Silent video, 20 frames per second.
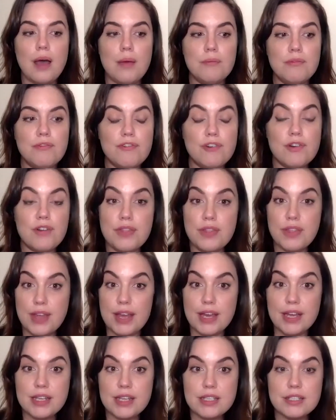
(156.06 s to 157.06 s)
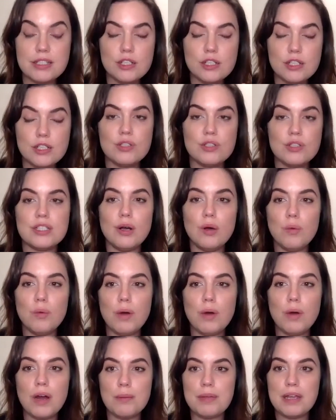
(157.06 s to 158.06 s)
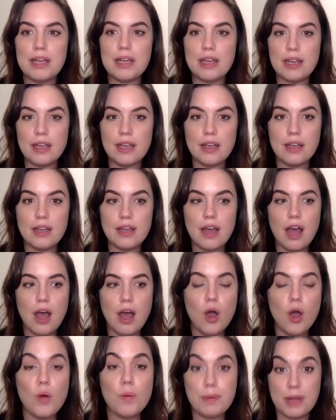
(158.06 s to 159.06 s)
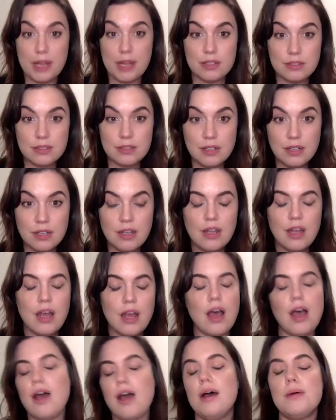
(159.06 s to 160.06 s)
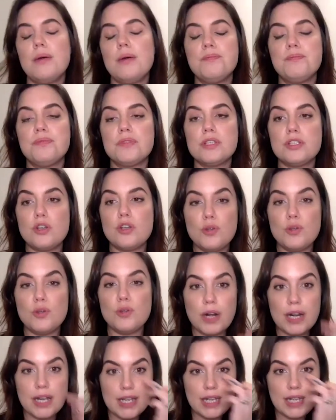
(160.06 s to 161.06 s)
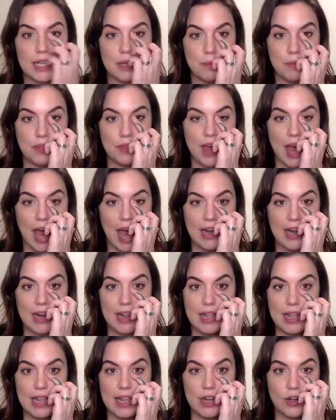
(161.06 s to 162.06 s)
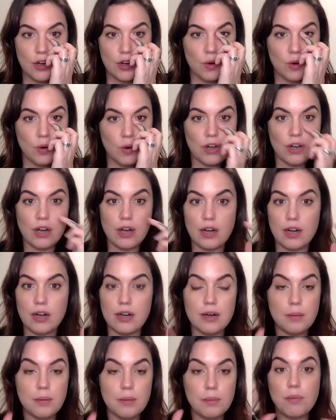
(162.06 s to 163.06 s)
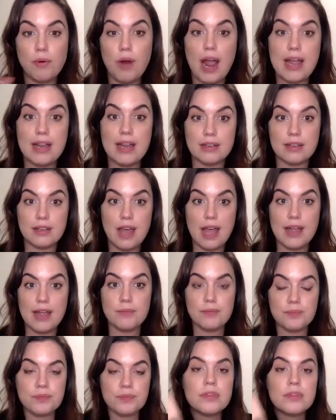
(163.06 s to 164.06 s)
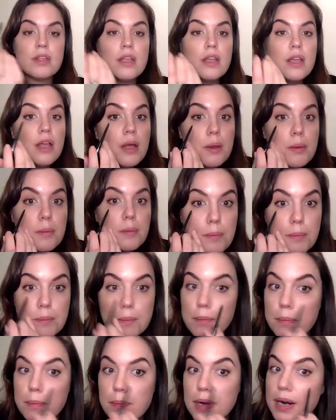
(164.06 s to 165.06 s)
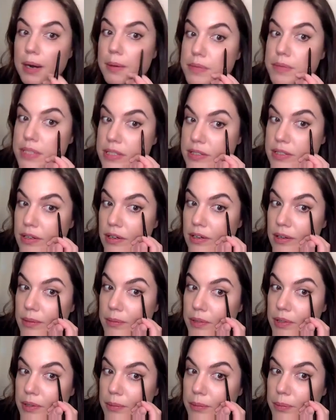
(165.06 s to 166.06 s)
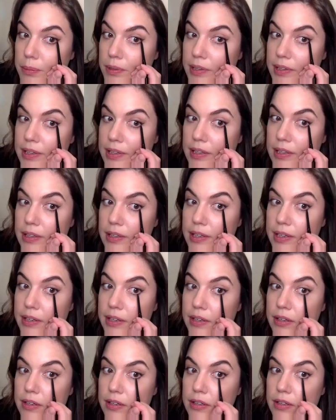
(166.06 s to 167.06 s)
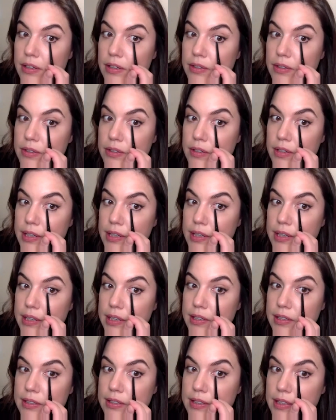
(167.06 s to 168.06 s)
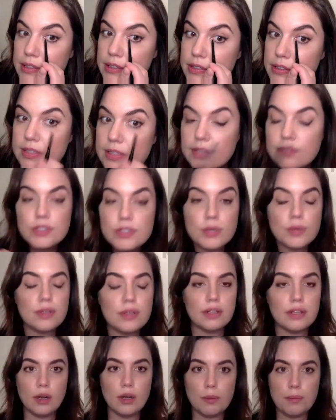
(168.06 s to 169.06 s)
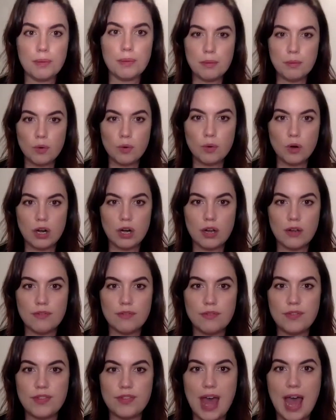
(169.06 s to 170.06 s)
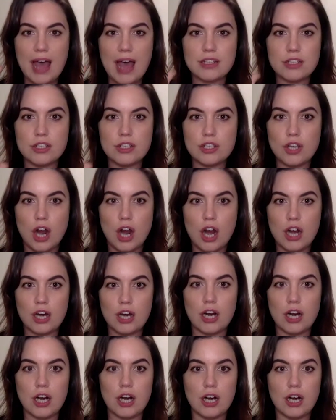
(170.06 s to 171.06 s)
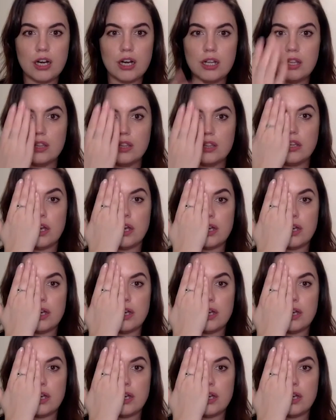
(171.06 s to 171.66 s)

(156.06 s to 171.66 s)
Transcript: for this, you still want to be open. So you want to keep that inner corner bright and light. But I'm going to bring that liner closer in because that just gives you a little bit more of that darker look.